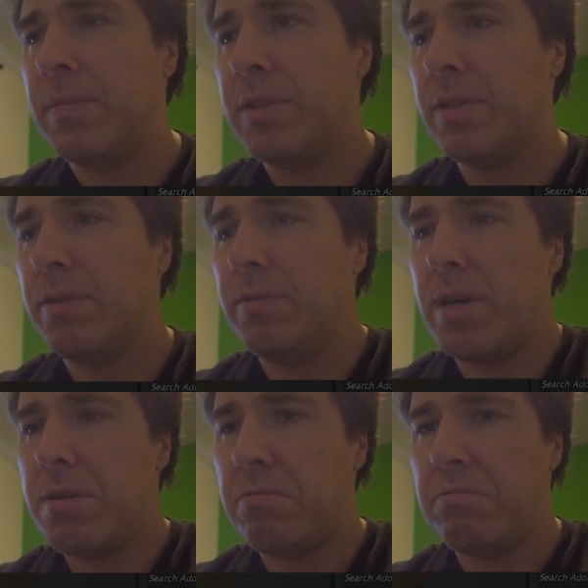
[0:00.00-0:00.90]
So
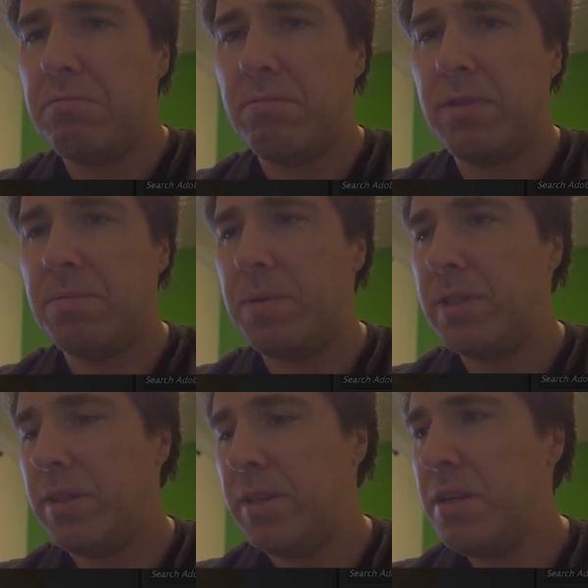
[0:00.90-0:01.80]
yeah, that's
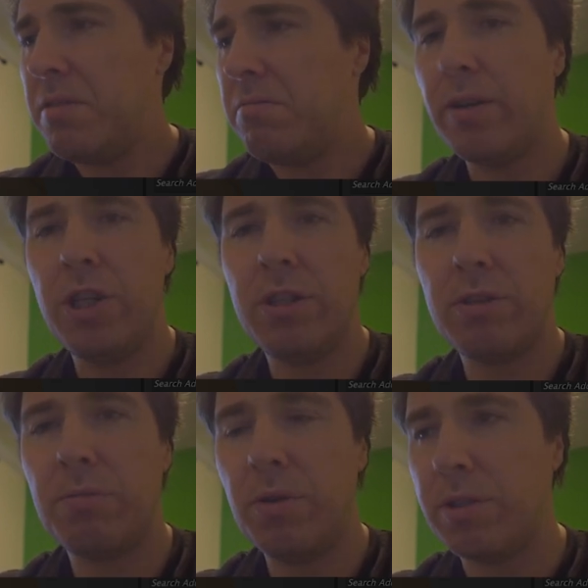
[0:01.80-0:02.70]
basically it. How to cheat
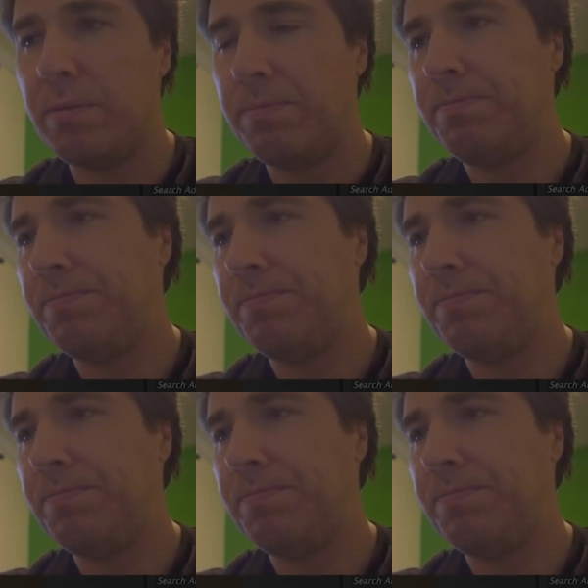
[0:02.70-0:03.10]
slow motion.